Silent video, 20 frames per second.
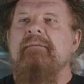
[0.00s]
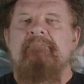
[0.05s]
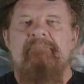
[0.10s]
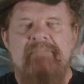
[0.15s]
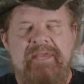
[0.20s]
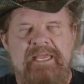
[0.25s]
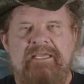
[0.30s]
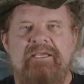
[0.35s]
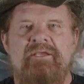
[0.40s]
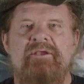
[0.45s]

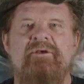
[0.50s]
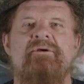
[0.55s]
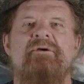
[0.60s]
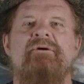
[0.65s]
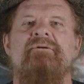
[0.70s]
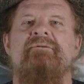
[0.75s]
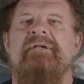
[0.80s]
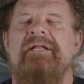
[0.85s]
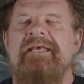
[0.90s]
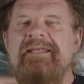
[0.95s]
Make it your
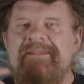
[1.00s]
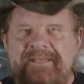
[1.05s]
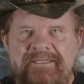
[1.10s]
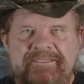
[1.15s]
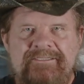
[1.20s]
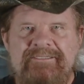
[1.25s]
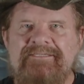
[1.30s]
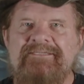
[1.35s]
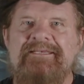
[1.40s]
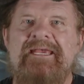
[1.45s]
own, and
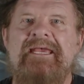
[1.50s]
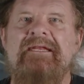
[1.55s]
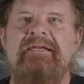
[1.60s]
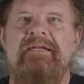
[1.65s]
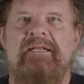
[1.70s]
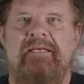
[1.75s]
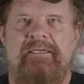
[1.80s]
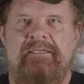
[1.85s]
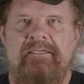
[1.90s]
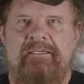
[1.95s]
then
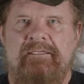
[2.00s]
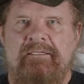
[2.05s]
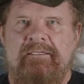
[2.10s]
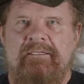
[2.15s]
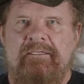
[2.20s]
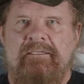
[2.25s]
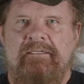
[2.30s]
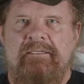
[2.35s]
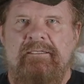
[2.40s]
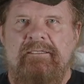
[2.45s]
send it.
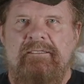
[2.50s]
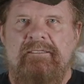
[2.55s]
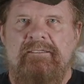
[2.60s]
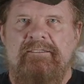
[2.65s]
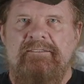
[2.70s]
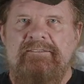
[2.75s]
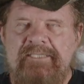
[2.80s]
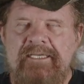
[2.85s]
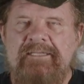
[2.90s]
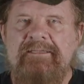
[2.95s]

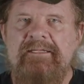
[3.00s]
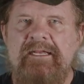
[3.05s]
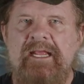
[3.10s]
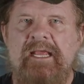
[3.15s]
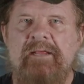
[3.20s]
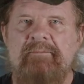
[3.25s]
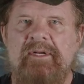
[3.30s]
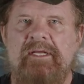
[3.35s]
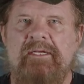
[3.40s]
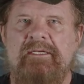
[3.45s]
Send the
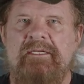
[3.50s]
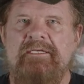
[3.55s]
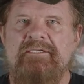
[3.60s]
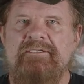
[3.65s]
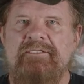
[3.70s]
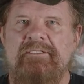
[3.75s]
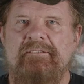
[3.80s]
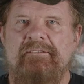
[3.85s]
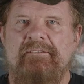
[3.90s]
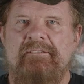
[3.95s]
damned
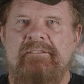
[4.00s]
audition.